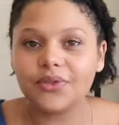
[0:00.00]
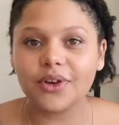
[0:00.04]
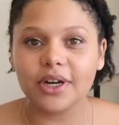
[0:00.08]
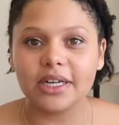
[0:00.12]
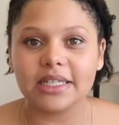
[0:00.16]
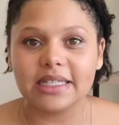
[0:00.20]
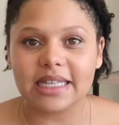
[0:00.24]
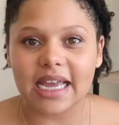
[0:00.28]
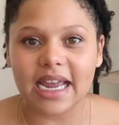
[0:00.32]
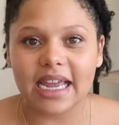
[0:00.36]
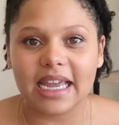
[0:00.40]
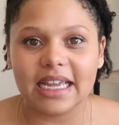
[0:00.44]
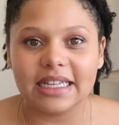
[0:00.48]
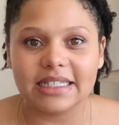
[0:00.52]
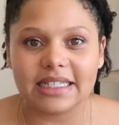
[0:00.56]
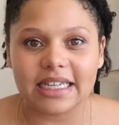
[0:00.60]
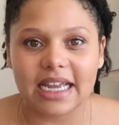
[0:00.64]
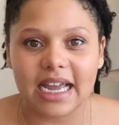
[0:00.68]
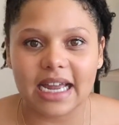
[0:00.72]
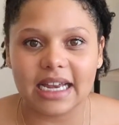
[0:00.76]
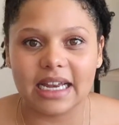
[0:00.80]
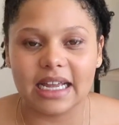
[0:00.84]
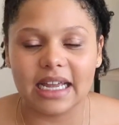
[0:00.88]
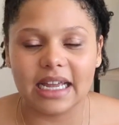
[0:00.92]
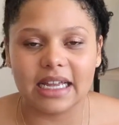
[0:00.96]
for a second to
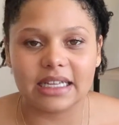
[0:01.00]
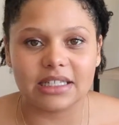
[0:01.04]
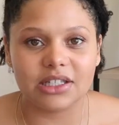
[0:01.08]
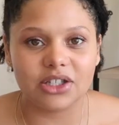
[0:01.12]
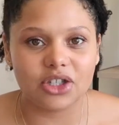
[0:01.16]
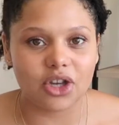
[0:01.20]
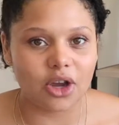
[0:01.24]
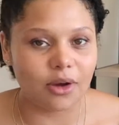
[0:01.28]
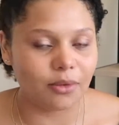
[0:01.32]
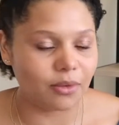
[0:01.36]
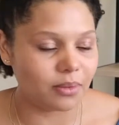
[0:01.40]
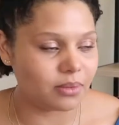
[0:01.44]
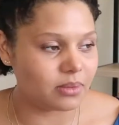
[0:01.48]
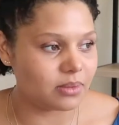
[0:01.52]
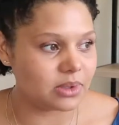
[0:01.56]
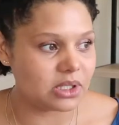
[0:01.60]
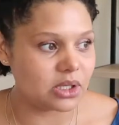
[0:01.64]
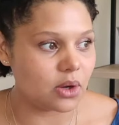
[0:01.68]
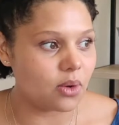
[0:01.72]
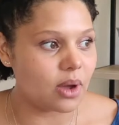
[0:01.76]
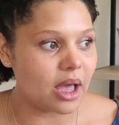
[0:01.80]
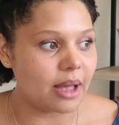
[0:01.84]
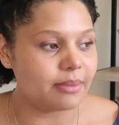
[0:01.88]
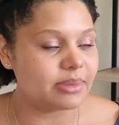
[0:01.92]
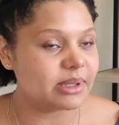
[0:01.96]
kind of
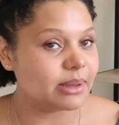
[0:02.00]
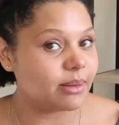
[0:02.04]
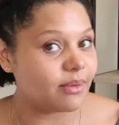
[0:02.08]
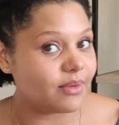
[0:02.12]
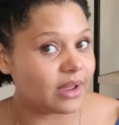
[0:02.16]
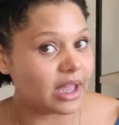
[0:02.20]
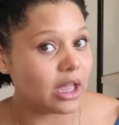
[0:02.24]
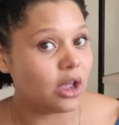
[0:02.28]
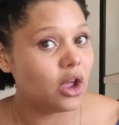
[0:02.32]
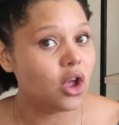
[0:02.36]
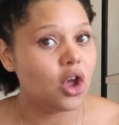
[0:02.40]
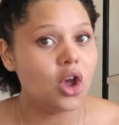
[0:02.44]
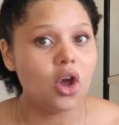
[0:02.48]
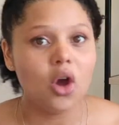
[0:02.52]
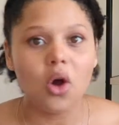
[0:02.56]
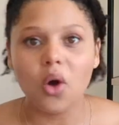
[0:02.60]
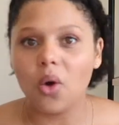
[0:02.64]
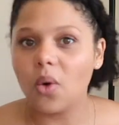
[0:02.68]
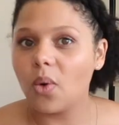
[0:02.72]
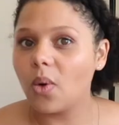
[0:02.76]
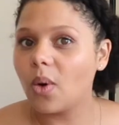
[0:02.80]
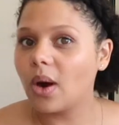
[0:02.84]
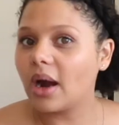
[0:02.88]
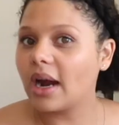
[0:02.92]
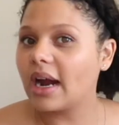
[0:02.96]
soak up some of it.
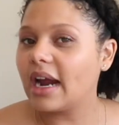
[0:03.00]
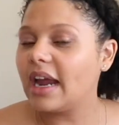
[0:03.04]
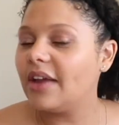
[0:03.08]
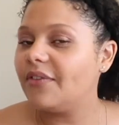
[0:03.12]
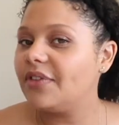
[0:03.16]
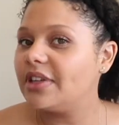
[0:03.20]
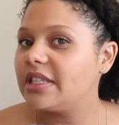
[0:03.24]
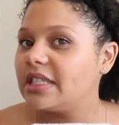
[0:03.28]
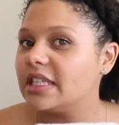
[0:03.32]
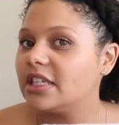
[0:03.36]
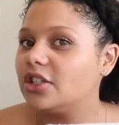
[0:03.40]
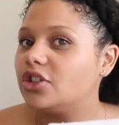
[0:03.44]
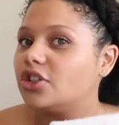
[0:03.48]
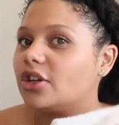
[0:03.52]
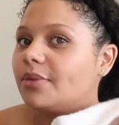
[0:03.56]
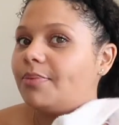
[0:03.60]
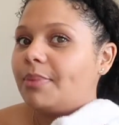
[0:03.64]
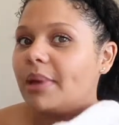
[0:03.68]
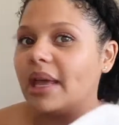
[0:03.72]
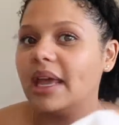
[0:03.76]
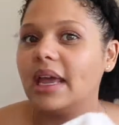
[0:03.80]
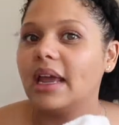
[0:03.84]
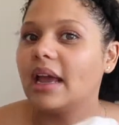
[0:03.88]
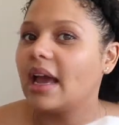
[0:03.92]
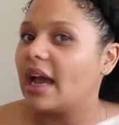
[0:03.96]
Or if it's like
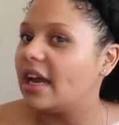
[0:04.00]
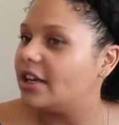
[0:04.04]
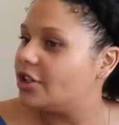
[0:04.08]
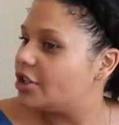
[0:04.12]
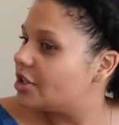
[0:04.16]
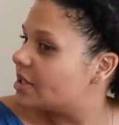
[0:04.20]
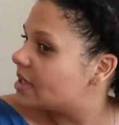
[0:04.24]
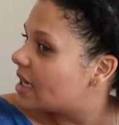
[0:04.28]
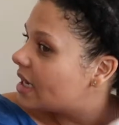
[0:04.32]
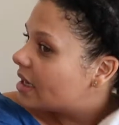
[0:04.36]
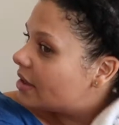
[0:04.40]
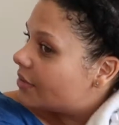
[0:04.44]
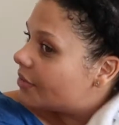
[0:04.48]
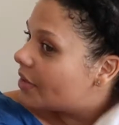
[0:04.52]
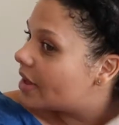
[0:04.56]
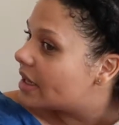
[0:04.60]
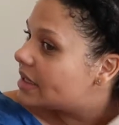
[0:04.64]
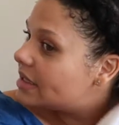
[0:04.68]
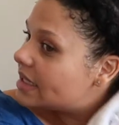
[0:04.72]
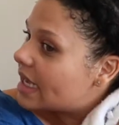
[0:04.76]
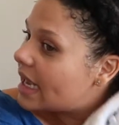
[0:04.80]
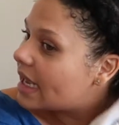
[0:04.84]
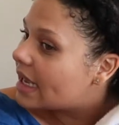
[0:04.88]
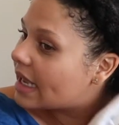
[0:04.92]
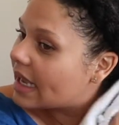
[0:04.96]
dripping, I just kind of like
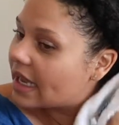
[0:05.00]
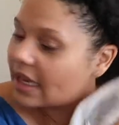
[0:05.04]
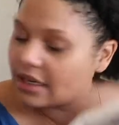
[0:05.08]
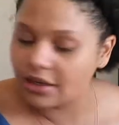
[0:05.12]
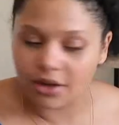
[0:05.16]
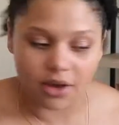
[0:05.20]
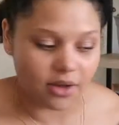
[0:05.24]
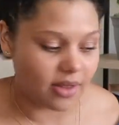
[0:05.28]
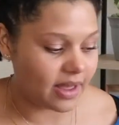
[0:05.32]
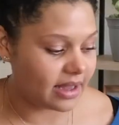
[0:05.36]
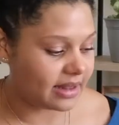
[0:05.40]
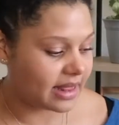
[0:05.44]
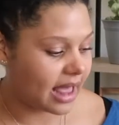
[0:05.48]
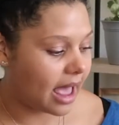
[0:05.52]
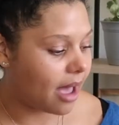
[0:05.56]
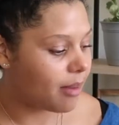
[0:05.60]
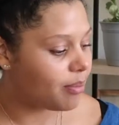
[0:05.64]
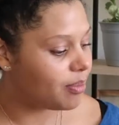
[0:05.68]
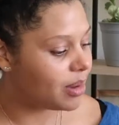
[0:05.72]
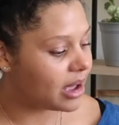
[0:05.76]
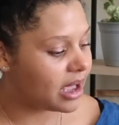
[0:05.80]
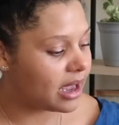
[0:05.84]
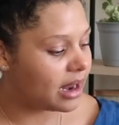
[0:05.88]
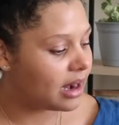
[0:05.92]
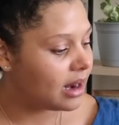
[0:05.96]
take it and go like
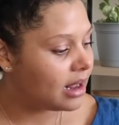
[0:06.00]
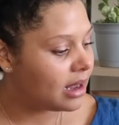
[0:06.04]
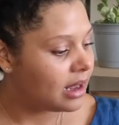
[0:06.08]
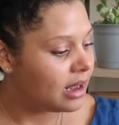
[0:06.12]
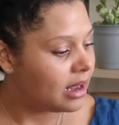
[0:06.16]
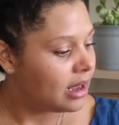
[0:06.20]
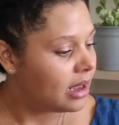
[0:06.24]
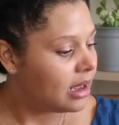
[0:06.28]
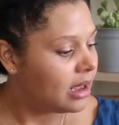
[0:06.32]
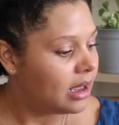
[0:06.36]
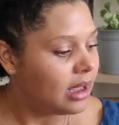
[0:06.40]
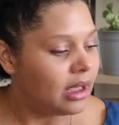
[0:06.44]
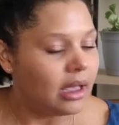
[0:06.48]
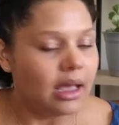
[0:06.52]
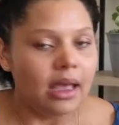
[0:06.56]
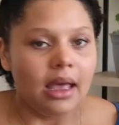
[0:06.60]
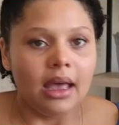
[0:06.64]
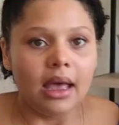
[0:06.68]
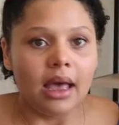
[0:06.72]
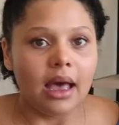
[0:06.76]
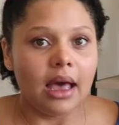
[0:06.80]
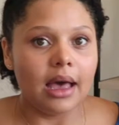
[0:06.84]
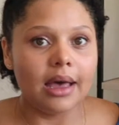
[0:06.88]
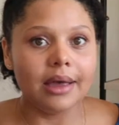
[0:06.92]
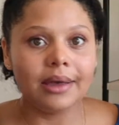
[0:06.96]
that. But
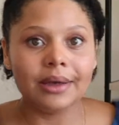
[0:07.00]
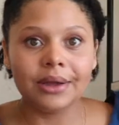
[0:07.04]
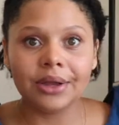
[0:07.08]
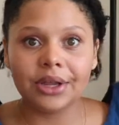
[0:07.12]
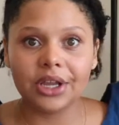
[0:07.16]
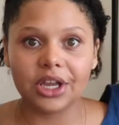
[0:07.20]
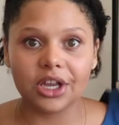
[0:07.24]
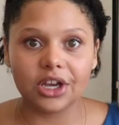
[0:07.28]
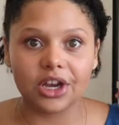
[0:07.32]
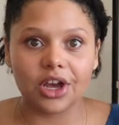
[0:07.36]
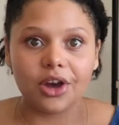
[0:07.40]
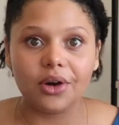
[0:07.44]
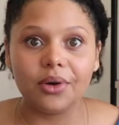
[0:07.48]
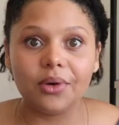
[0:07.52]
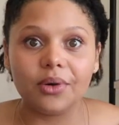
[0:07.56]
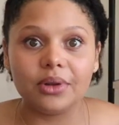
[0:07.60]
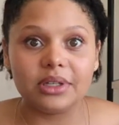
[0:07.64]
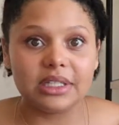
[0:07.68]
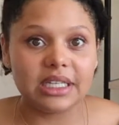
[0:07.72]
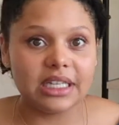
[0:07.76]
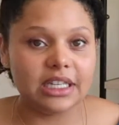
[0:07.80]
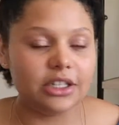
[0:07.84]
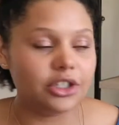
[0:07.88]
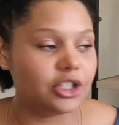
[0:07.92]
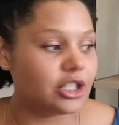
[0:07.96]
you know,
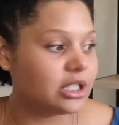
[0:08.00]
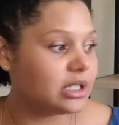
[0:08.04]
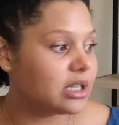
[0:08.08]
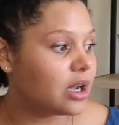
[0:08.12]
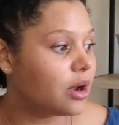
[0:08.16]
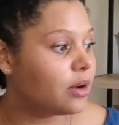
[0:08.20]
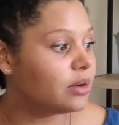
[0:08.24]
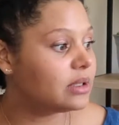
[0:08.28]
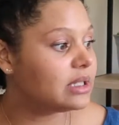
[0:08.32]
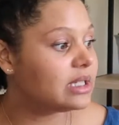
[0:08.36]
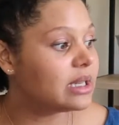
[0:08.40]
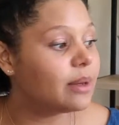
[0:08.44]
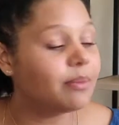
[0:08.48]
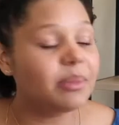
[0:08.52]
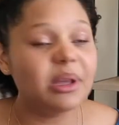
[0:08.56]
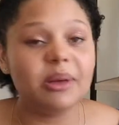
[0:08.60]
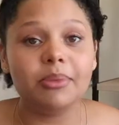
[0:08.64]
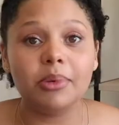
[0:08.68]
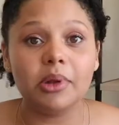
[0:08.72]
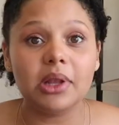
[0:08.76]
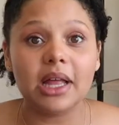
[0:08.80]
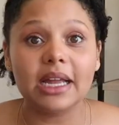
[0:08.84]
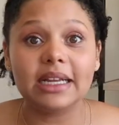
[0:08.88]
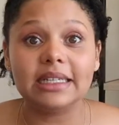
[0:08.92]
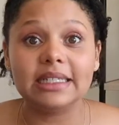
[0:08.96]
to each his own. Some
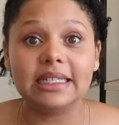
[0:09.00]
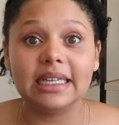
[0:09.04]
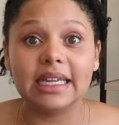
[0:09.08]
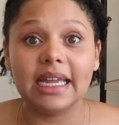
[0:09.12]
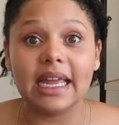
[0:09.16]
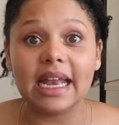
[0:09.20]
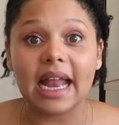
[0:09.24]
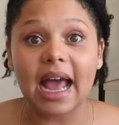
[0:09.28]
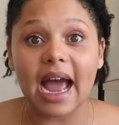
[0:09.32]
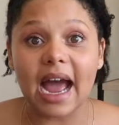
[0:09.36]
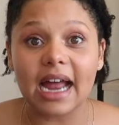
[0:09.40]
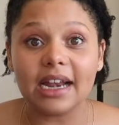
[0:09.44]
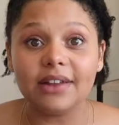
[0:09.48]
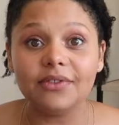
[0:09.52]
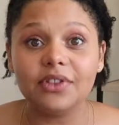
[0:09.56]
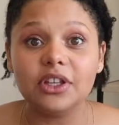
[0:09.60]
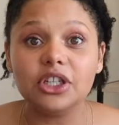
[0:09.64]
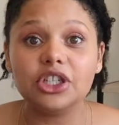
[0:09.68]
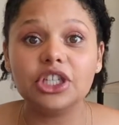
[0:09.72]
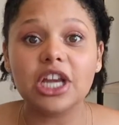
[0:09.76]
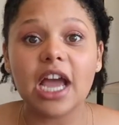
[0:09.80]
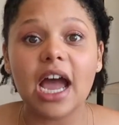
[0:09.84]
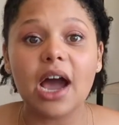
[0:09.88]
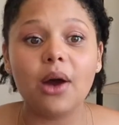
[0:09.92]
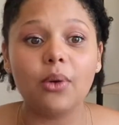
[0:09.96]
people like to get out of the
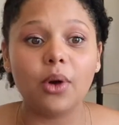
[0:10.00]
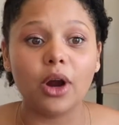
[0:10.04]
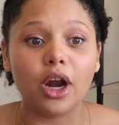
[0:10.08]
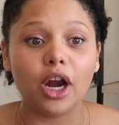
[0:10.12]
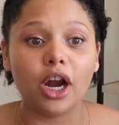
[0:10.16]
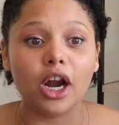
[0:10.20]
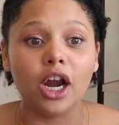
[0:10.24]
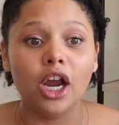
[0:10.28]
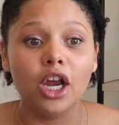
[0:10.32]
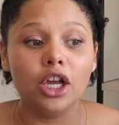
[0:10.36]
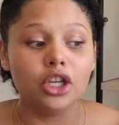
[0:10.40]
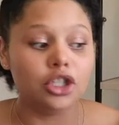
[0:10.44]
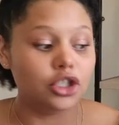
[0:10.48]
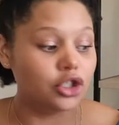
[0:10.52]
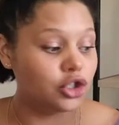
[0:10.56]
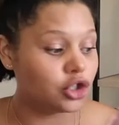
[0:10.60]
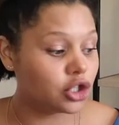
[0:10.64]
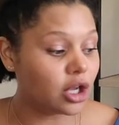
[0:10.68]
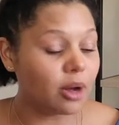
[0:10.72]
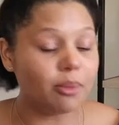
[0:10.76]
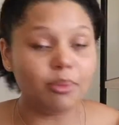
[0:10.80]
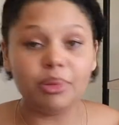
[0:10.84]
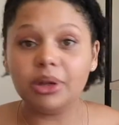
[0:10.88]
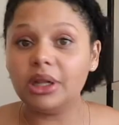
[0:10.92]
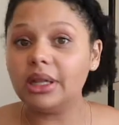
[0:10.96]
shower,
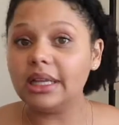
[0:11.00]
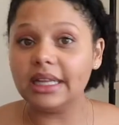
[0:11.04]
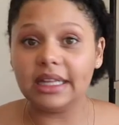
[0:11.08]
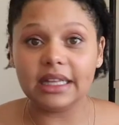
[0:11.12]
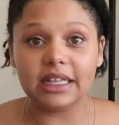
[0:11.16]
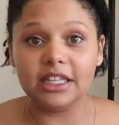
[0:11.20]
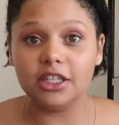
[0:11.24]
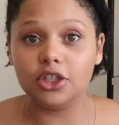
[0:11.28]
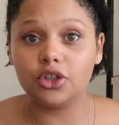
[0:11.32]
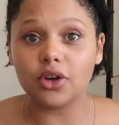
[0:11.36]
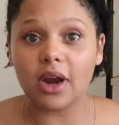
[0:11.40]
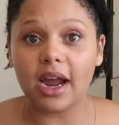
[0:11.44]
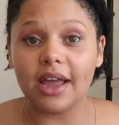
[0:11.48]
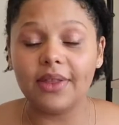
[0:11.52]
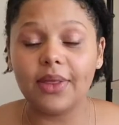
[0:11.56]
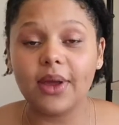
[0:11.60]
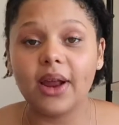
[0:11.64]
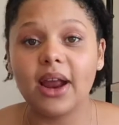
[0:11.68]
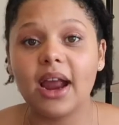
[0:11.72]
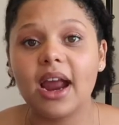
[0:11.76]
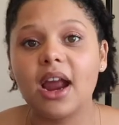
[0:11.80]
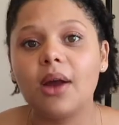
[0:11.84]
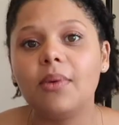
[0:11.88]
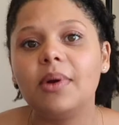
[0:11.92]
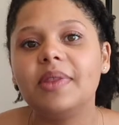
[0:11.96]
completely dry
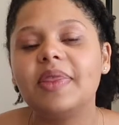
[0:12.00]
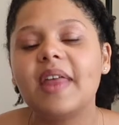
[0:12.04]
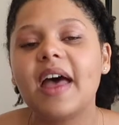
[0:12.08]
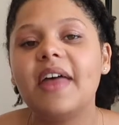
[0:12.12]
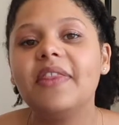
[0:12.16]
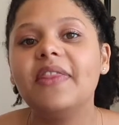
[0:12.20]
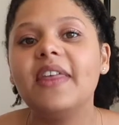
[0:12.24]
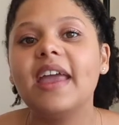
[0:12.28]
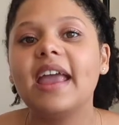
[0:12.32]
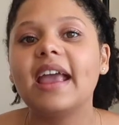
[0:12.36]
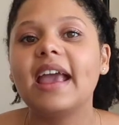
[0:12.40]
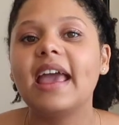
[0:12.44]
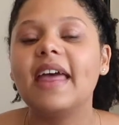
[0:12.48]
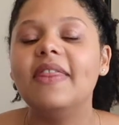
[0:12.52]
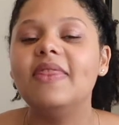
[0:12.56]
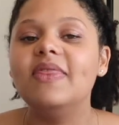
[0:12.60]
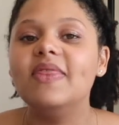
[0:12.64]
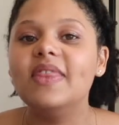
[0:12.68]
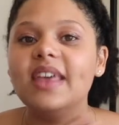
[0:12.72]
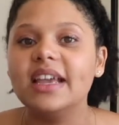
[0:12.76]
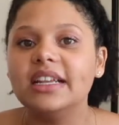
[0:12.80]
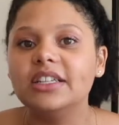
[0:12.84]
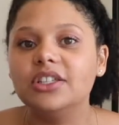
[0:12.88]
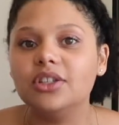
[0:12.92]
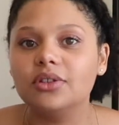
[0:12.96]
their hair with that thing
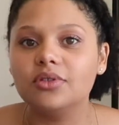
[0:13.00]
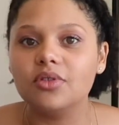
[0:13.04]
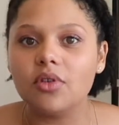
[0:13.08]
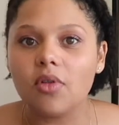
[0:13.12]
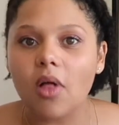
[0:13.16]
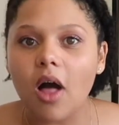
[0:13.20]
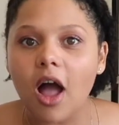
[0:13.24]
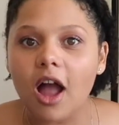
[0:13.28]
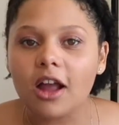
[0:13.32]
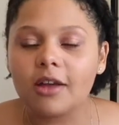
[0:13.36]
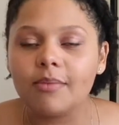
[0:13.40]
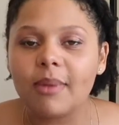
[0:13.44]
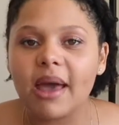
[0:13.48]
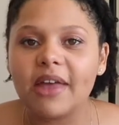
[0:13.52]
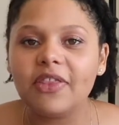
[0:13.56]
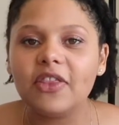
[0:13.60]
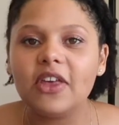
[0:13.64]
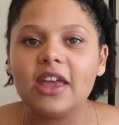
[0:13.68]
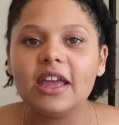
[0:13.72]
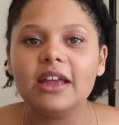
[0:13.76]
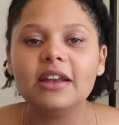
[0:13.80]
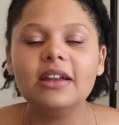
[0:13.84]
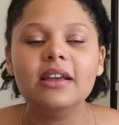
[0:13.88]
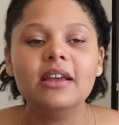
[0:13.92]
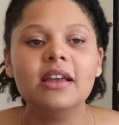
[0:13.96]
and then do the lock
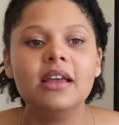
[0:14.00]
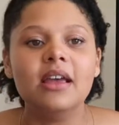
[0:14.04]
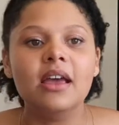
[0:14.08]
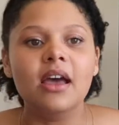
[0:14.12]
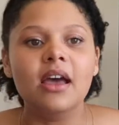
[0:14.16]
method.